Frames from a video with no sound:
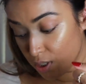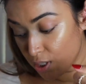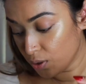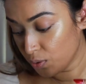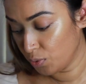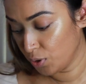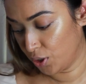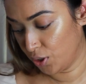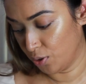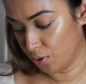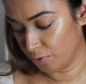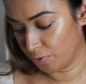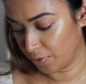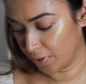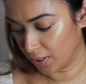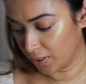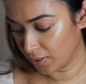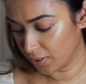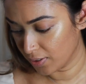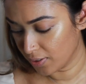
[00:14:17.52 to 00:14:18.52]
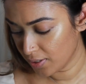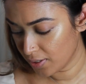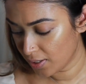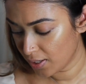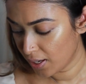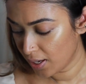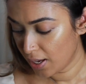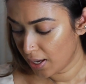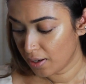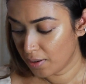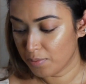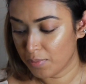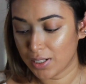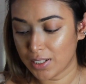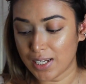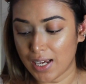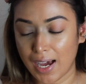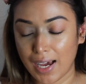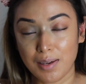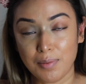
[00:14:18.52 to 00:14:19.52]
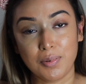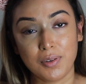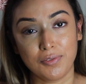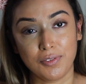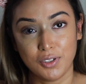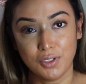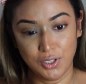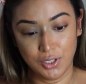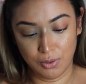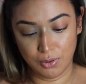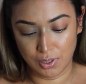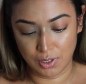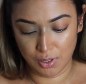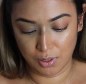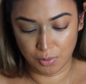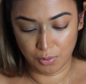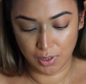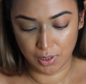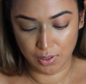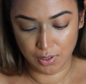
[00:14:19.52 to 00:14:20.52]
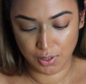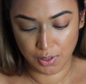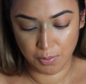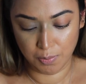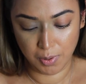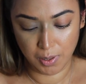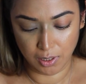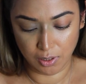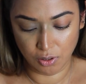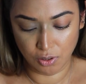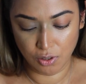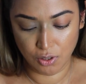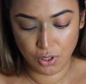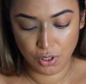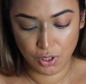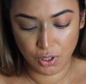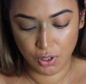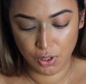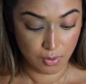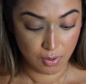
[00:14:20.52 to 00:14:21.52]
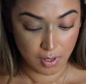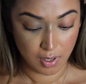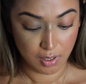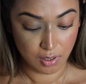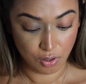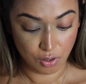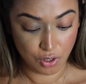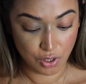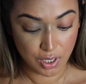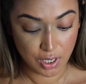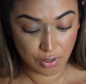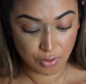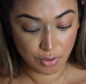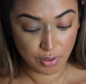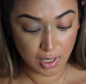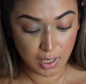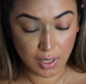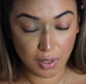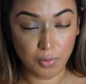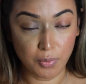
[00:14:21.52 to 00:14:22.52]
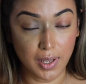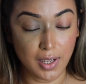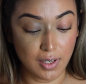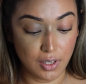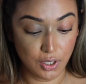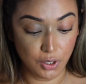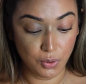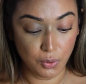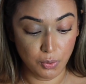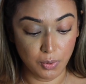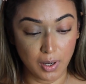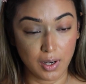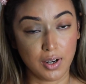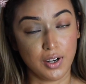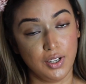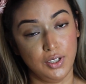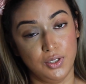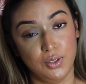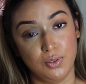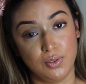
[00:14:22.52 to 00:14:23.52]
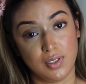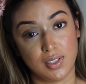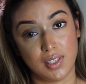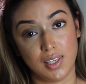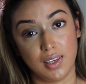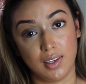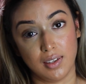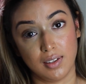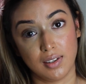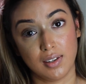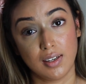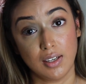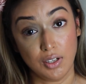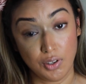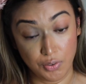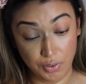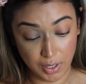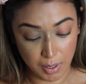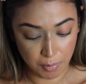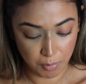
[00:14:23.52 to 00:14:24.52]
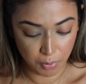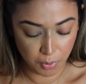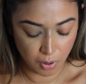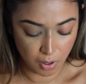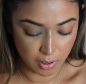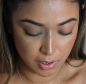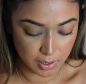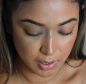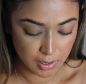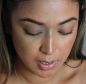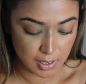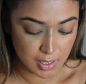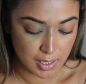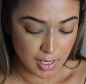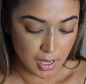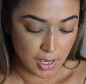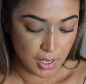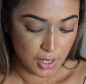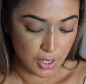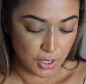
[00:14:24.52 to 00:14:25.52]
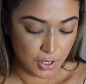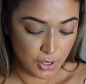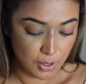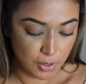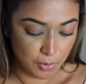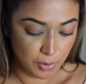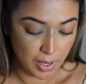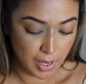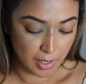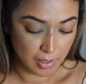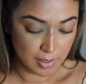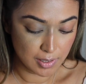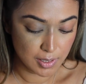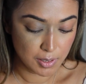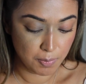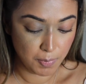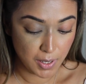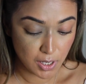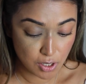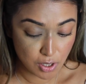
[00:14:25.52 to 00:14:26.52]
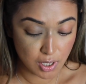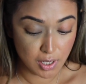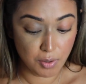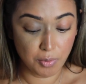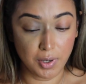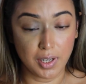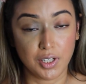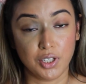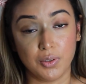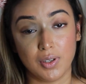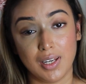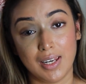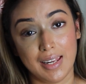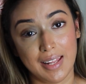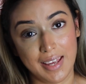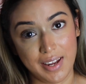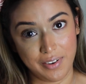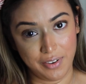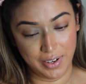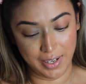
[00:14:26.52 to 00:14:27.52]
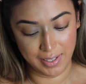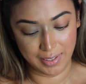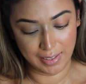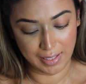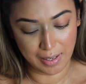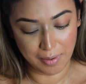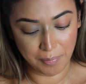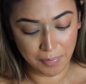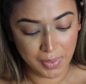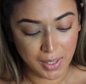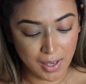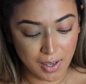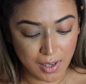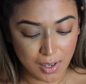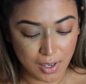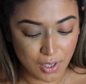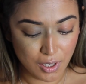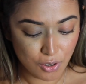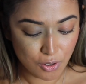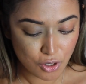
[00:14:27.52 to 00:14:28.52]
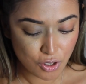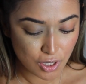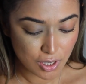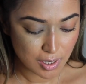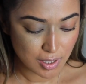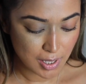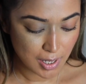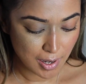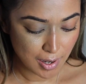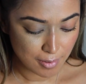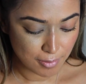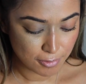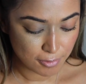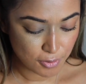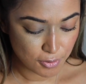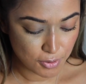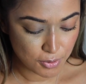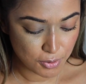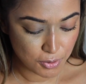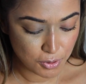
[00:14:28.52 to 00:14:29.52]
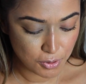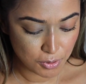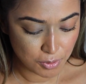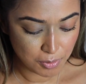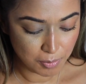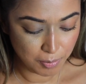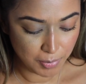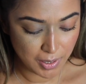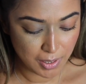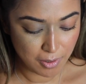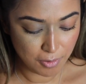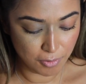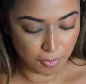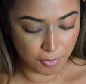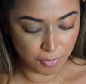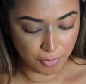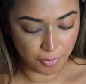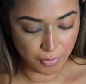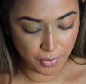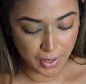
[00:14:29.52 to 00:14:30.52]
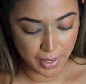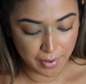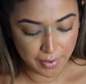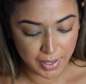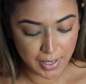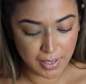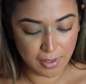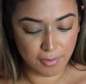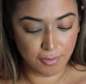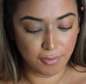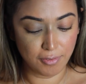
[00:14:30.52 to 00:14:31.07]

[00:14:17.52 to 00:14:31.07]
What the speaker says: it with your fingers, but I prefer to use it with a sponge. Generally, when you are using cream products, and especially when you're layering them, you just have to be very